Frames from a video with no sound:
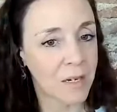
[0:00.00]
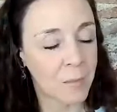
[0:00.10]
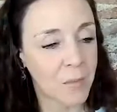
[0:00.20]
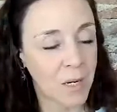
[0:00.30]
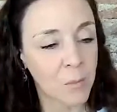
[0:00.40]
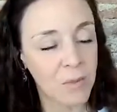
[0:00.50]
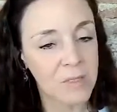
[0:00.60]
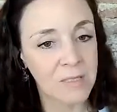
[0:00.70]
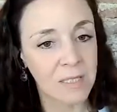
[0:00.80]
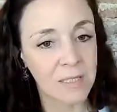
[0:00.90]
I'm always
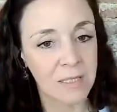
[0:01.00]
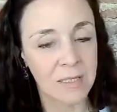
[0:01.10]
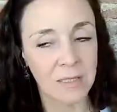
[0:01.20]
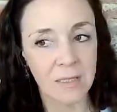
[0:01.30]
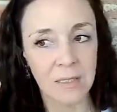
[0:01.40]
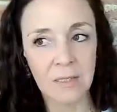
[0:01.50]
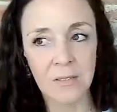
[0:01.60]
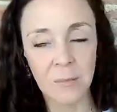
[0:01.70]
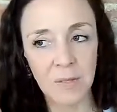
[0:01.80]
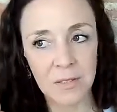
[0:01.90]
thinking,
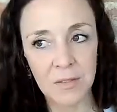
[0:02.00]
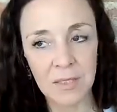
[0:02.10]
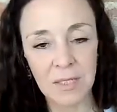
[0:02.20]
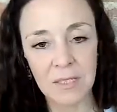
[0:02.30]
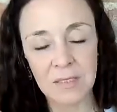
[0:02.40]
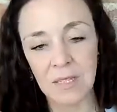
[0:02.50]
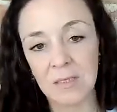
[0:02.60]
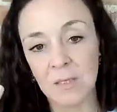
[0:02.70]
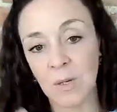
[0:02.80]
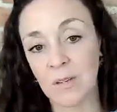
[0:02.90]
so my thinking
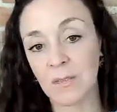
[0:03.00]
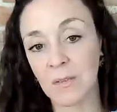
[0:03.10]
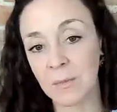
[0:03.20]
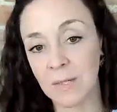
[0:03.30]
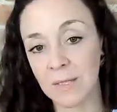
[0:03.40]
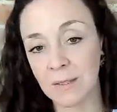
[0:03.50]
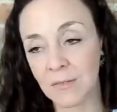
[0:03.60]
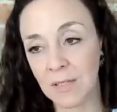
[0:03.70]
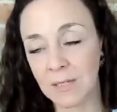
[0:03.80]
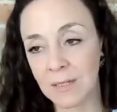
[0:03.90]
takes away from my
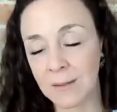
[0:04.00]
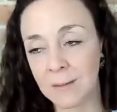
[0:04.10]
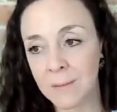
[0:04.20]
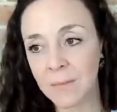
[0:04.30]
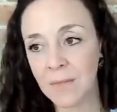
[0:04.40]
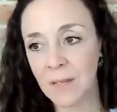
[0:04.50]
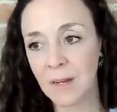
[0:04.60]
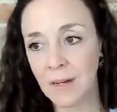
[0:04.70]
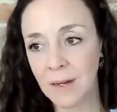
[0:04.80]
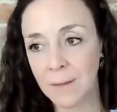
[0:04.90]
feeling,
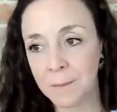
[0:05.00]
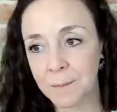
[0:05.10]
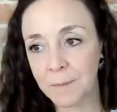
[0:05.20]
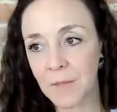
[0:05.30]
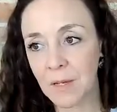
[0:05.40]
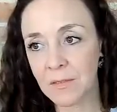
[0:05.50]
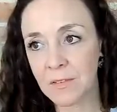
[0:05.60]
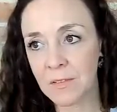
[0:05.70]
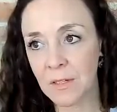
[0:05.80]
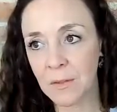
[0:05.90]
and
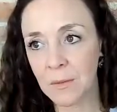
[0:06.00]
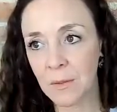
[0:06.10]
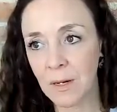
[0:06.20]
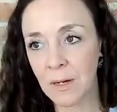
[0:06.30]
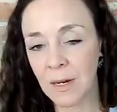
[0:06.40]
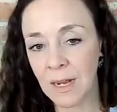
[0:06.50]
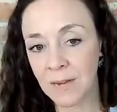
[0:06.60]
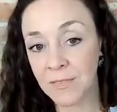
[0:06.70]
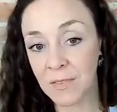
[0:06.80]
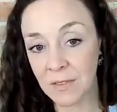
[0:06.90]
so I
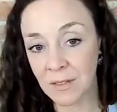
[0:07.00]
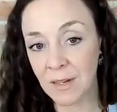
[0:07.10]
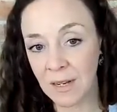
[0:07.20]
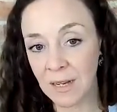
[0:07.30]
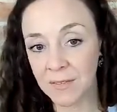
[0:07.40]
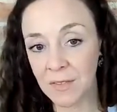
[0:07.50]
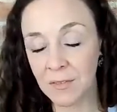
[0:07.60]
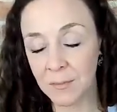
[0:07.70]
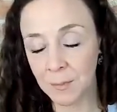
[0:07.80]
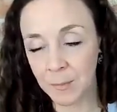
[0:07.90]
have to
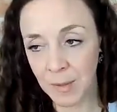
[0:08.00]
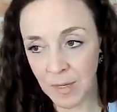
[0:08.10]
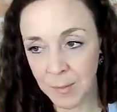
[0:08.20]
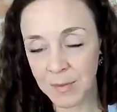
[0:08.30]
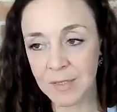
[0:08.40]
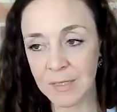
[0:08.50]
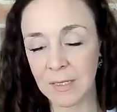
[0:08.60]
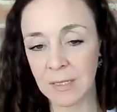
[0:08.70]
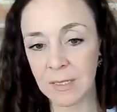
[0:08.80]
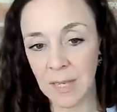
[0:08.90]

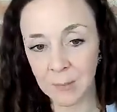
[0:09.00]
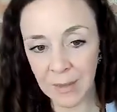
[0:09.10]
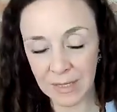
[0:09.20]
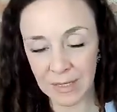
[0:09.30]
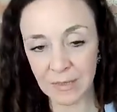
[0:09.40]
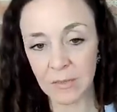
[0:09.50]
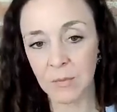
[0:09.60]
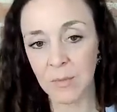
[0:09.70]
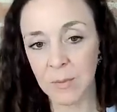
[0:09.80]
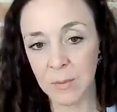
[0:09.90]
purposely get back into
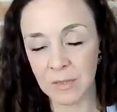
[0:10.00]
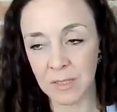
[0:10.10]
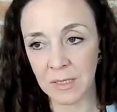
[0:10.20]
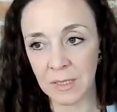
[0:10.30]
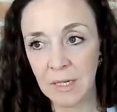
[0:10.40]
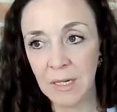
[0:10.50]
my body.